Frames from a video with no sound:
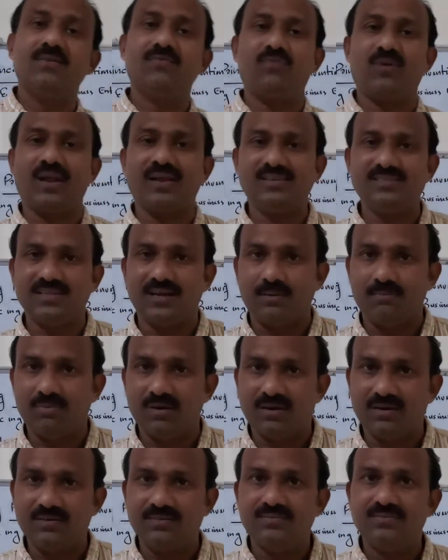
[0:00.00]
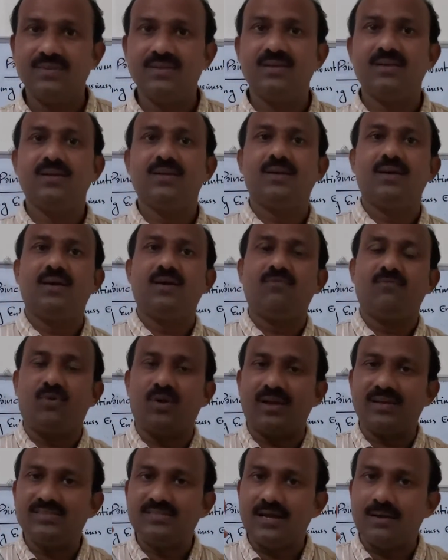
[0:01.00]
For example,
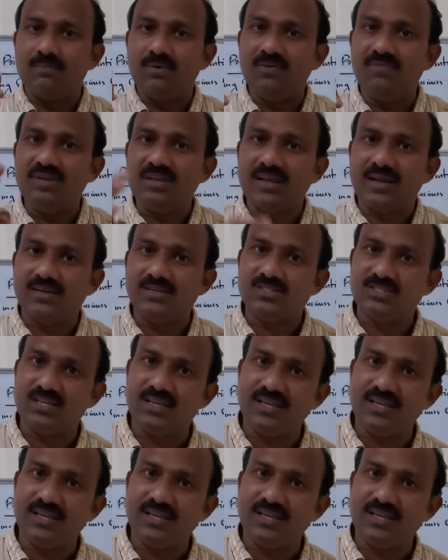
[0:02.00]
we can